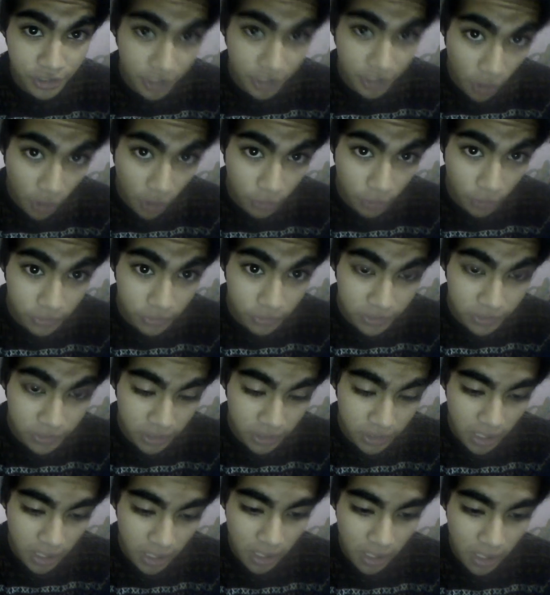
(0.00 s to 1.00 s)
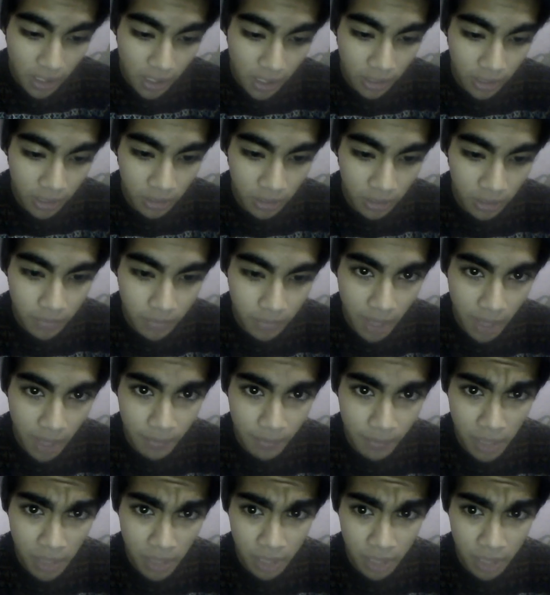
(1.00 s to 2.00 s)
account um,
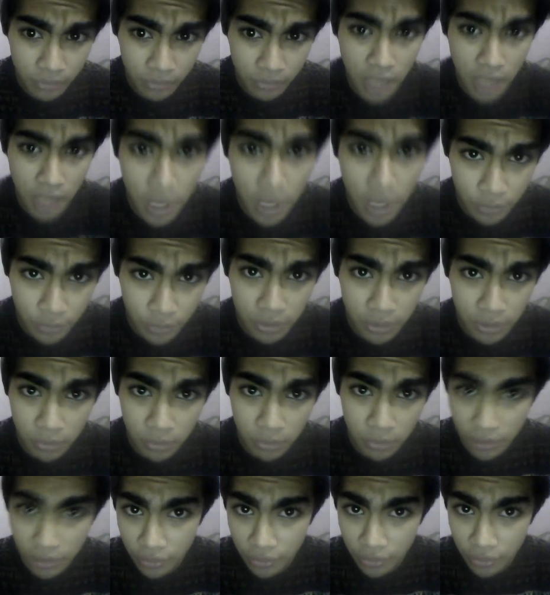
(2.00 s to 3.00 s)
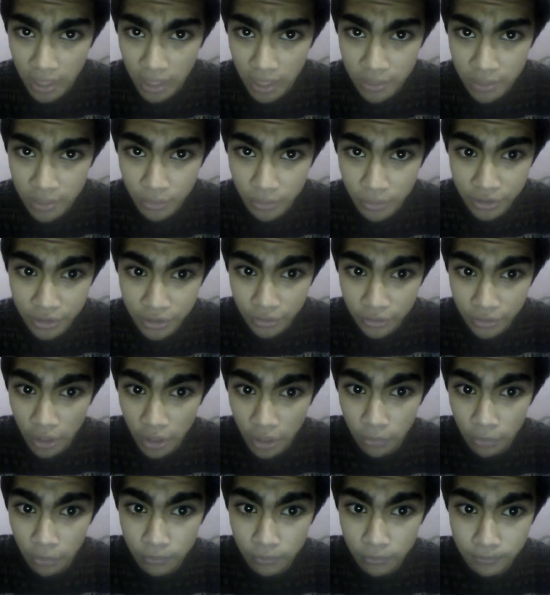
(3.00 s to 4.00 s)
about answering what you guys want to know.